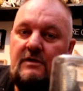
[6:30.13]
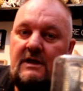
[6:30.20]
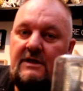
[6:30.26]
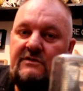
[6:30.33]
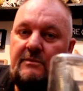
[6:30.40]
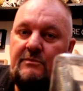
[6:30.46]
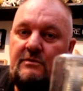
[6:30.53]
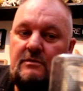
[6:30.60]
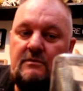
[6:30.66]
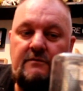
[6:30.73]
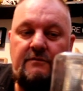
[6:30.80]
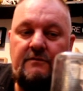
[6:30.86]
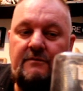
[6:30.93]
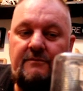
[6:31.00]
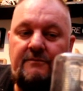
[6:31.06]
you get some sort
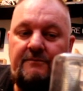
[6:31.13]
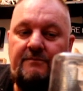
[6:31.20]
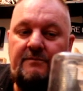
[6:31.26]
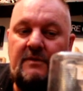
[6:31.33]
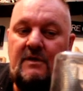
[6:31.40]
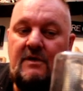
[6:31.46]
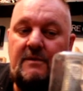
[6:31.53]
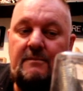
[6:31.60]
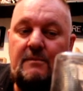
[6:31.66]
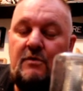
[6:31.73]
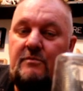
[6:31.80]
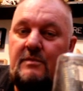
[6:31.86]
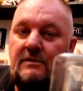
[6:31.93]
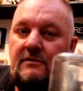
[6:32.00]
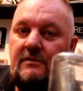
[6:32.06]
of
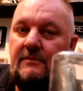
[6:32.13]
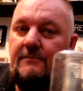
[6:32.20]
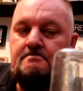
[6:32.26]
movement,